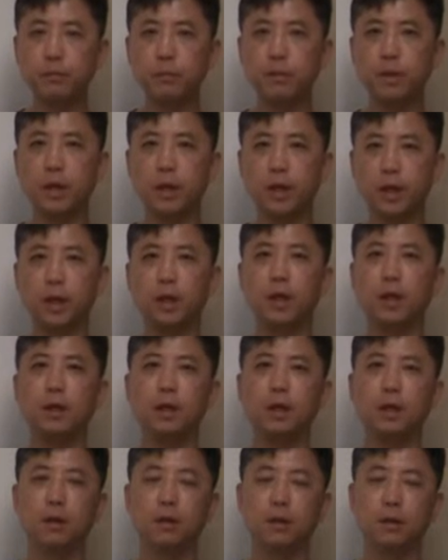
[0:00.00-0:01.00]
he
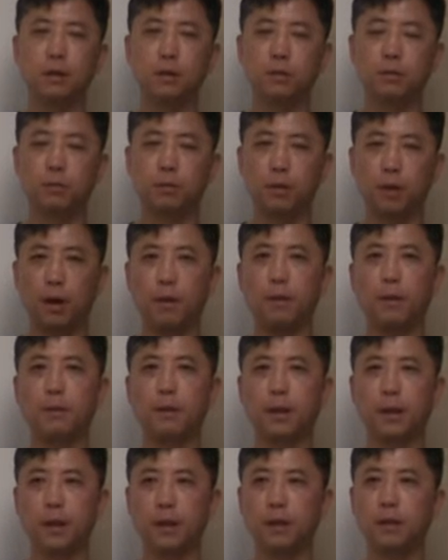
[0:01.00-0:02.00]

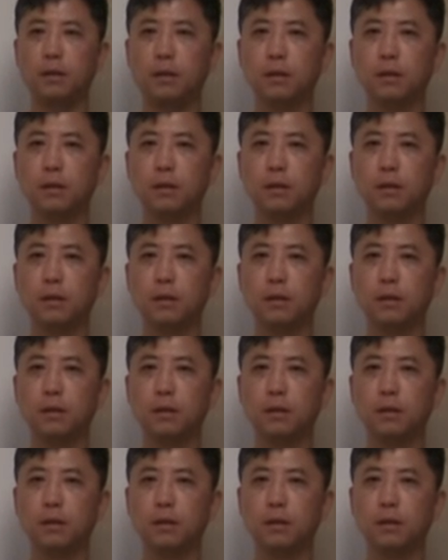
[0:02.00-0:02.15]
probably